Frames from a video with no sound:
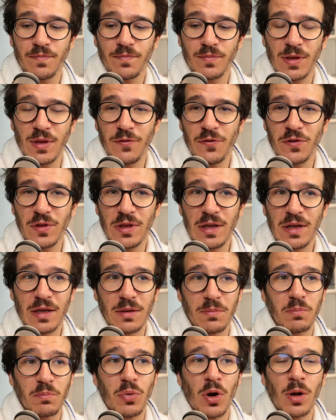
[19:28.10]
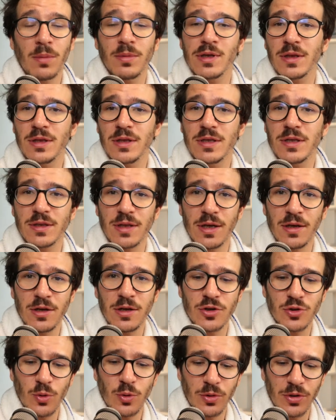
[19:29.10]
definitely like probably at least 10
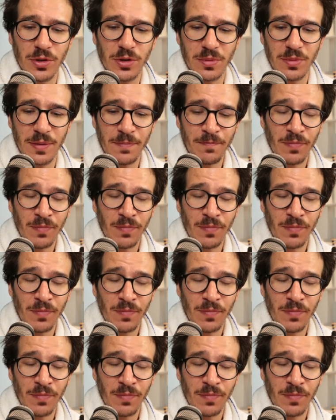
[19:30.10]
years older than me.